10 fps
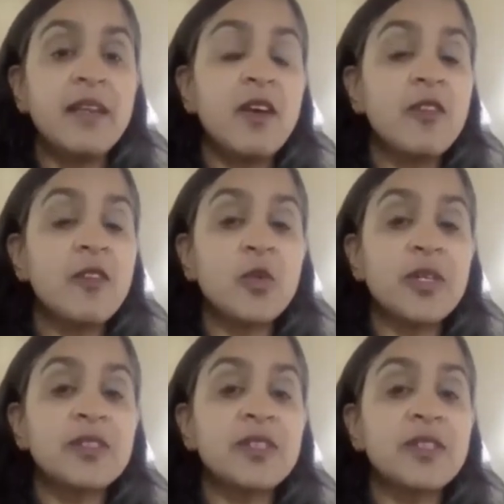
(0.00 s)
In other
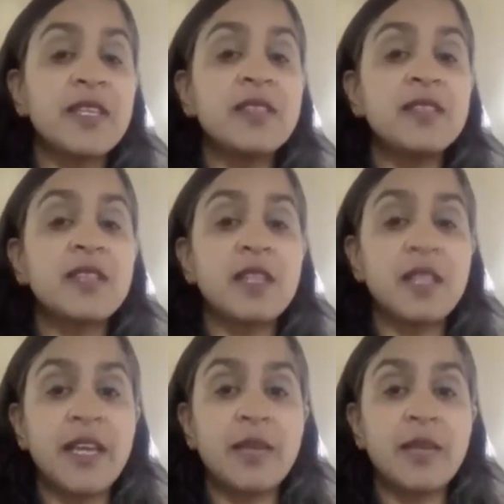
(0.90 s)
words, Thind's
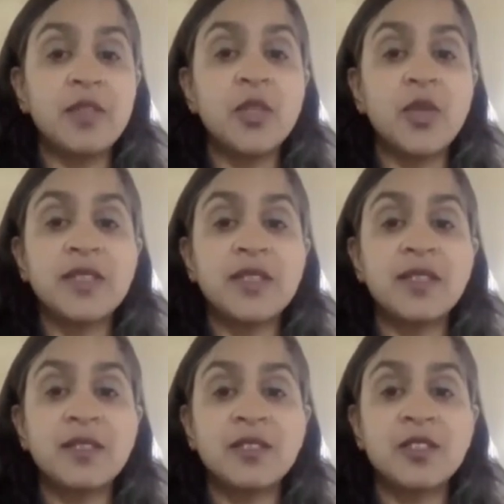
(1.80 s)
claim to US
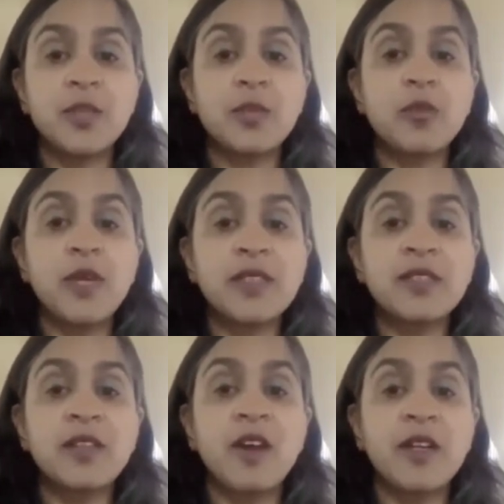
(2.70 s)
citizenship
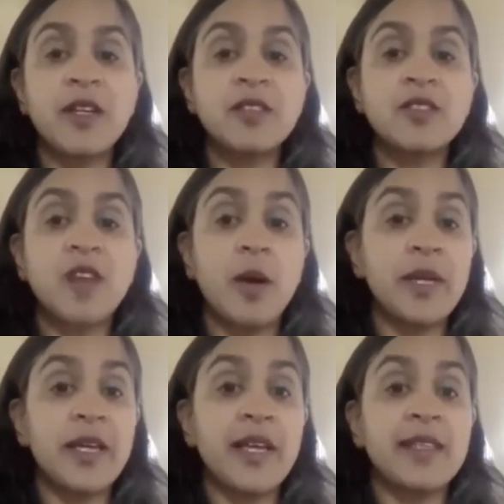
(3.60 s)
rested on his
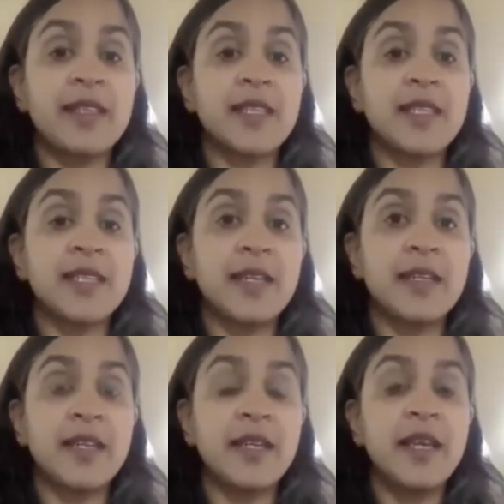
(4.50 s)
dominant caste
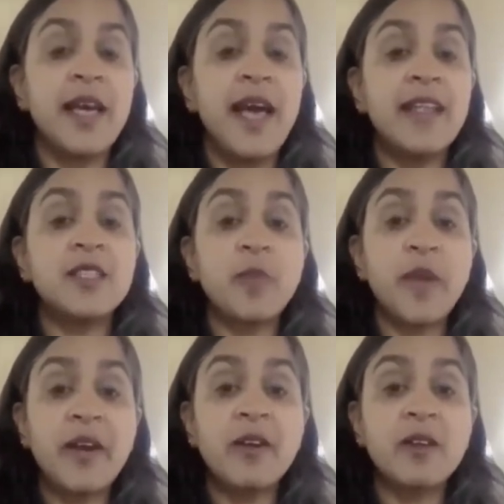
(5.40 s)
identity and its
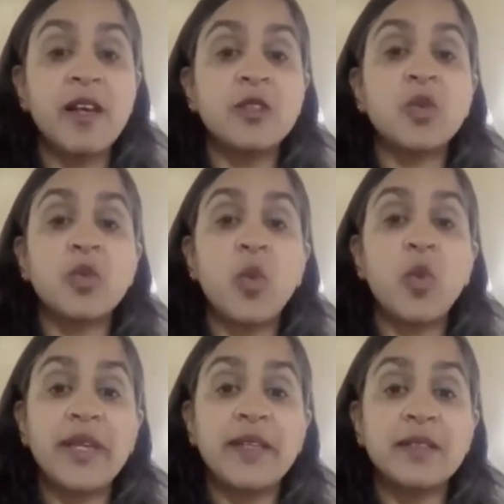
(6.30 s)
parallels with
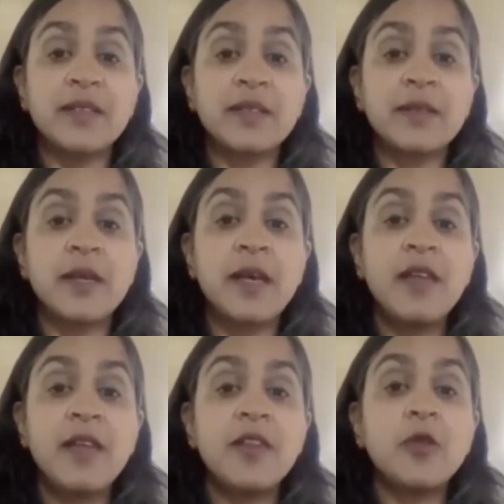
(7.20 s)
whiteness.
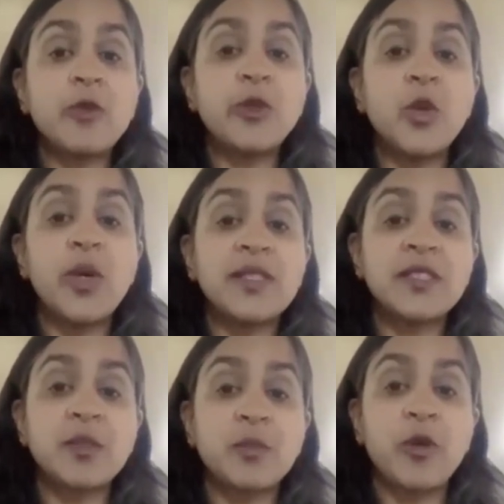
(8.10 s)
The US
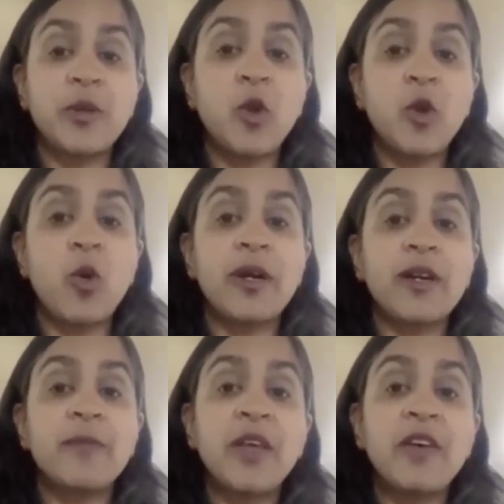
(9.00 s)
Supreme Court
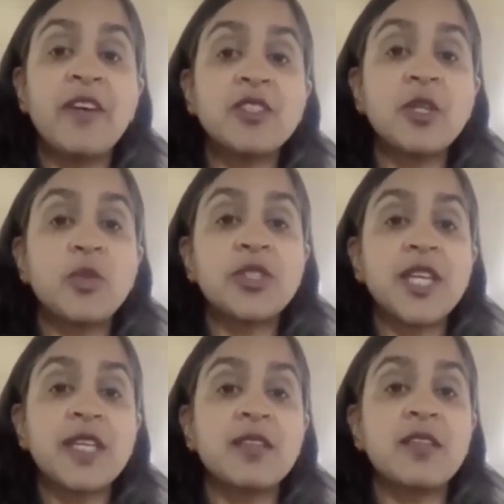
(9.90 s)
eventually
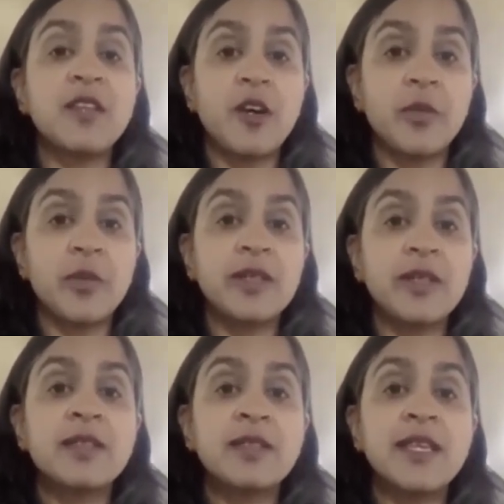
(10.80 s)
rejected the argument
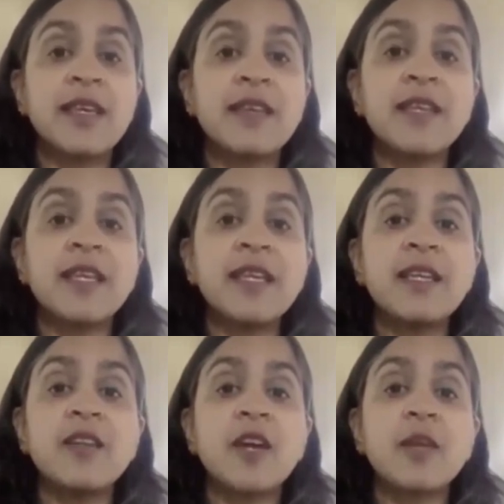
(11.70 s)
saying that he
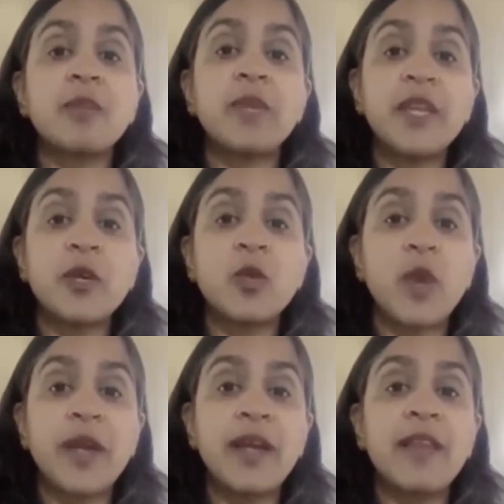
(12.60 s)
did not appear
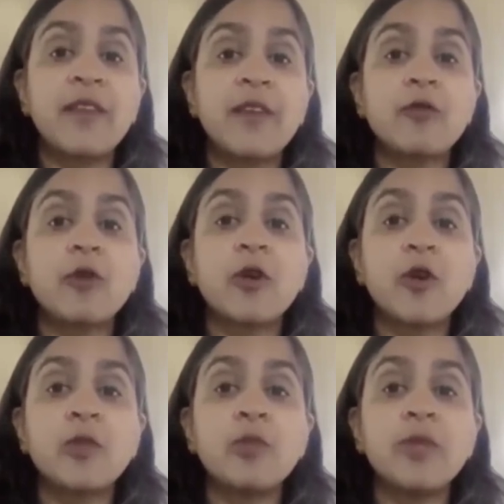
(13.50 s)
white and therefore
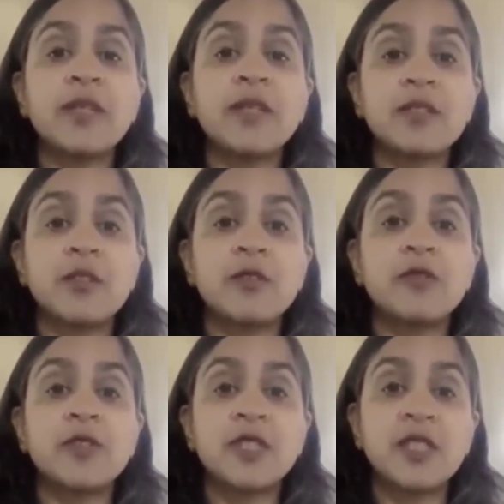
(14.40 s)
couldn't be considered
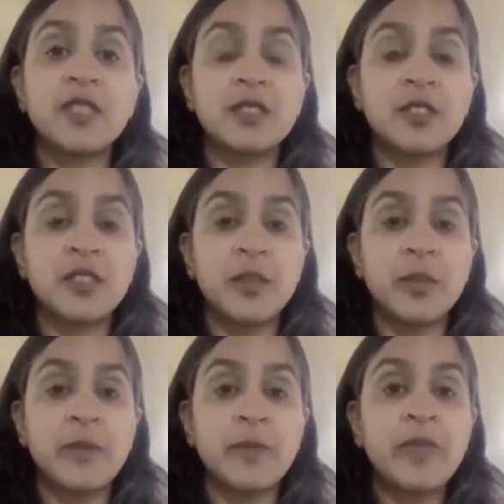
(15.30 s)
for citizenship.
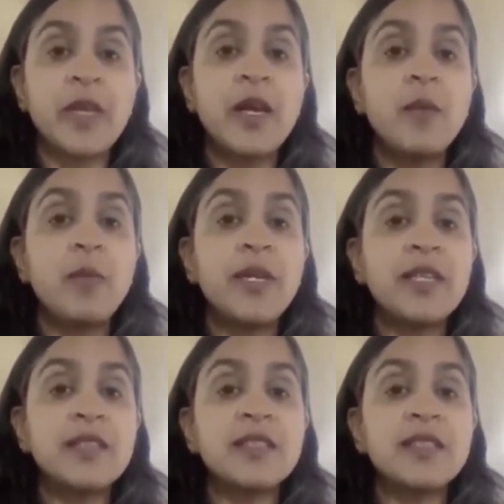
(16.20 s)
But
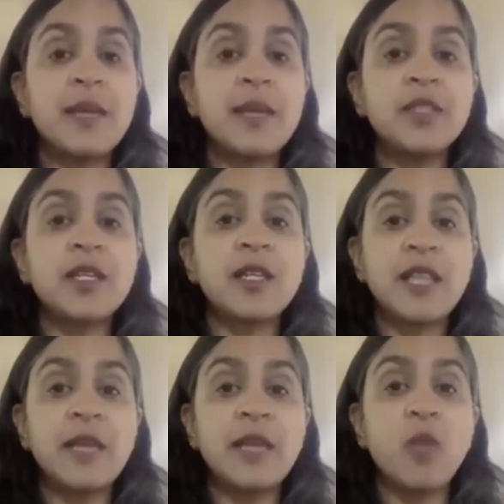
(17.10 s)
his attempt to
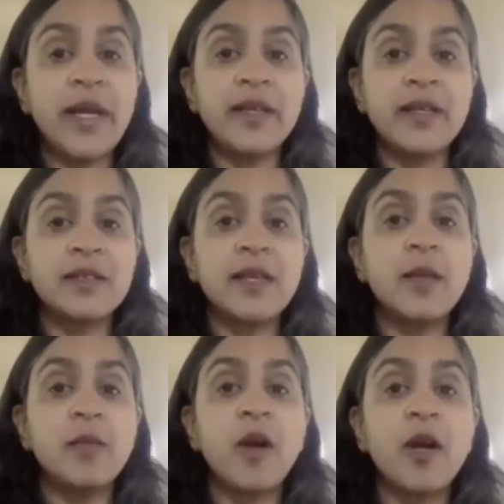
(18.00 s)
claim whiteness,
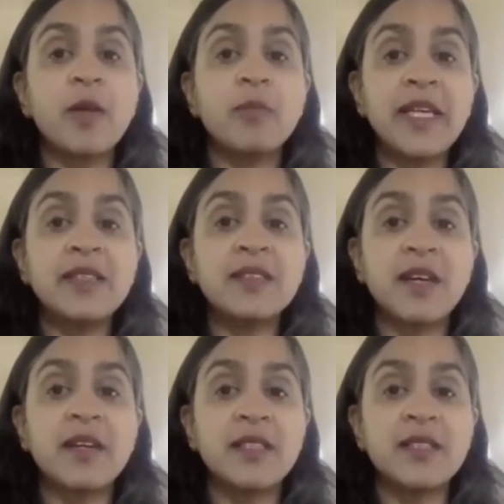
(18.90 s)
in part based
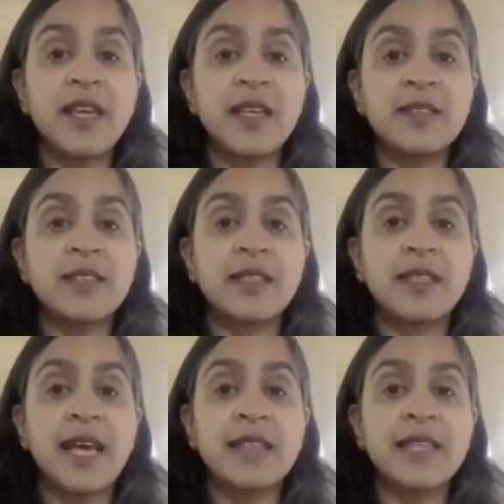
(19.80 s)
on his
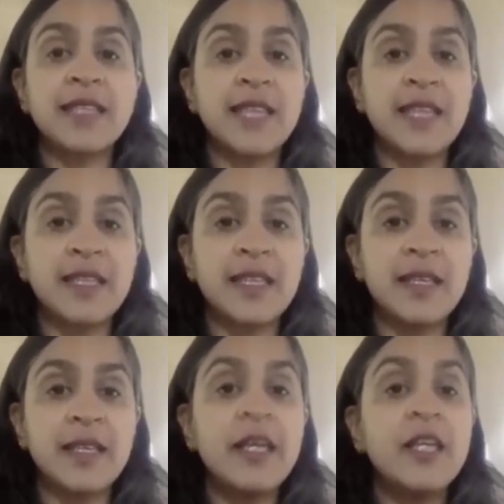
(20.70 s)
caste,
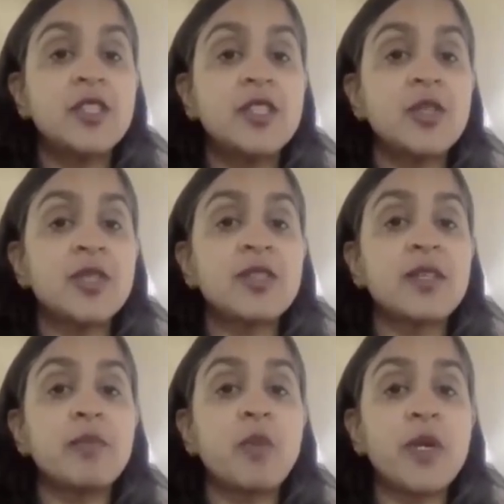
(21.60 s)
identity, shows us an
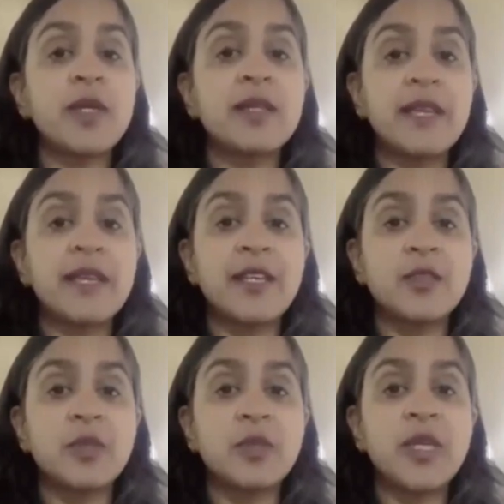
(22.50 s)
important
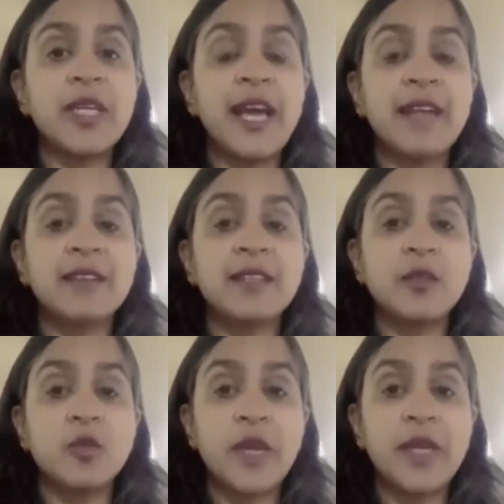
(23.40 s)
linkage between caste
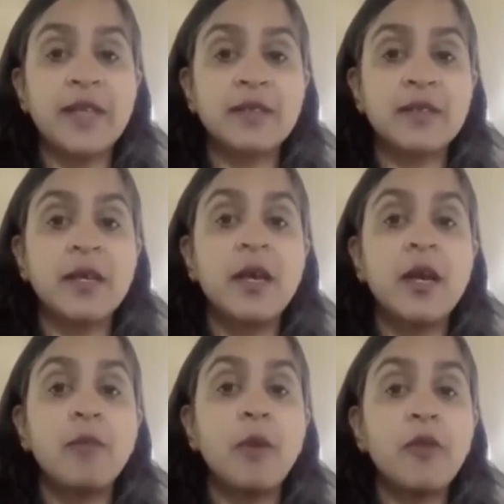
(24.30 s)
and race.
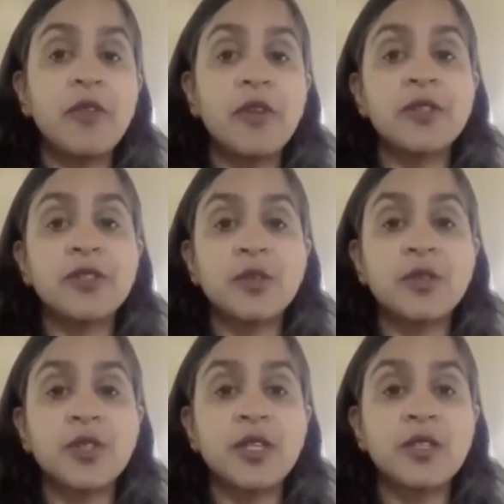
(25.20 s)
Both are
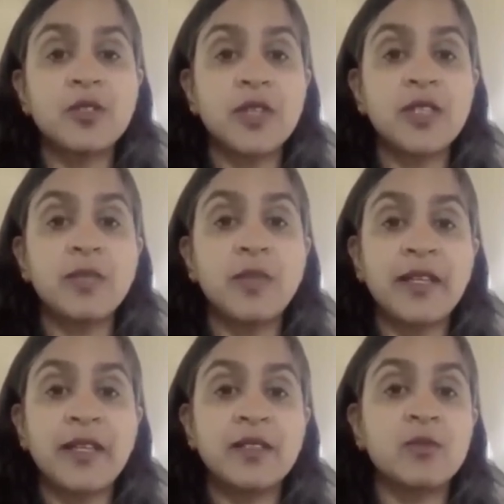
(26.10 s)
socially constructed
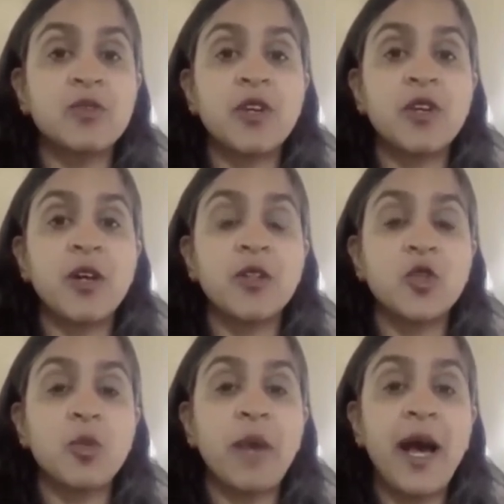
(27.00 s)
mechanisms for
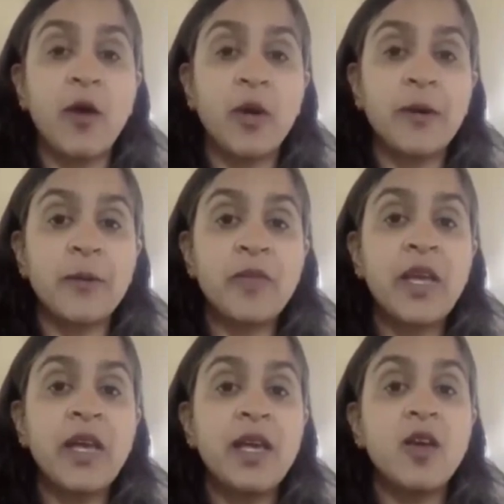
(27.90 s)
cultural power.
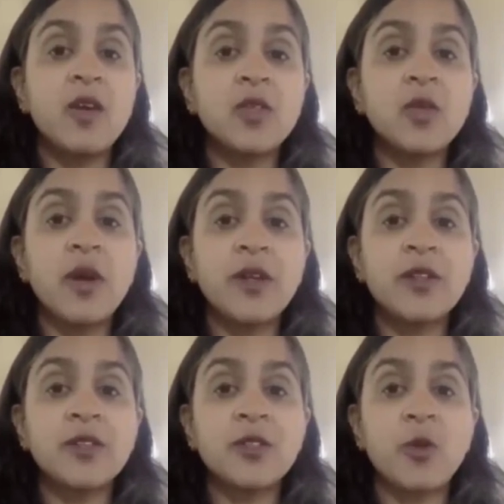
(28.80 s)
It also
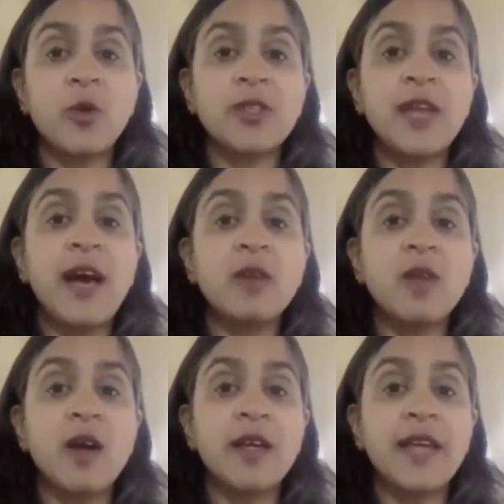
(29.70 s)
underscores how
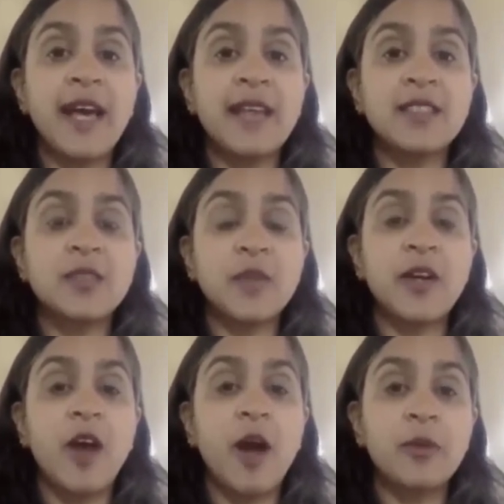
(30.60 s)
long caste has been
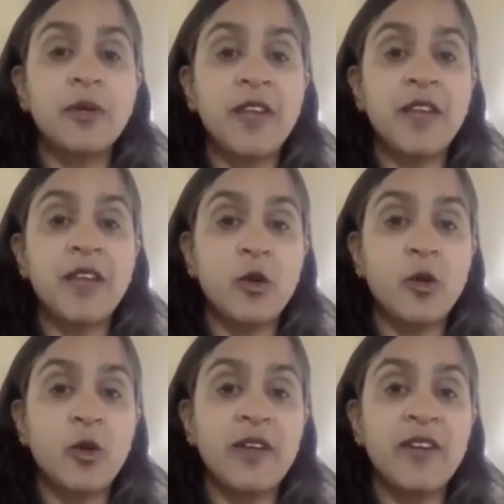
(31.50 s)
an operative
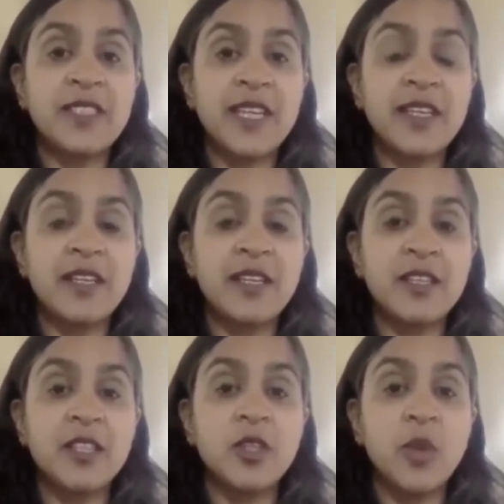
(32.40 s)
category of identity in
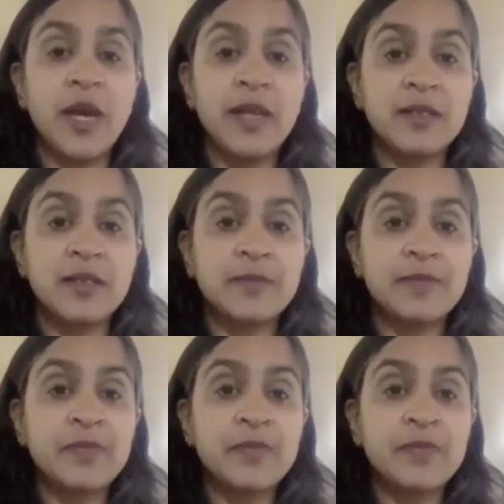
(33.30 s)
the US.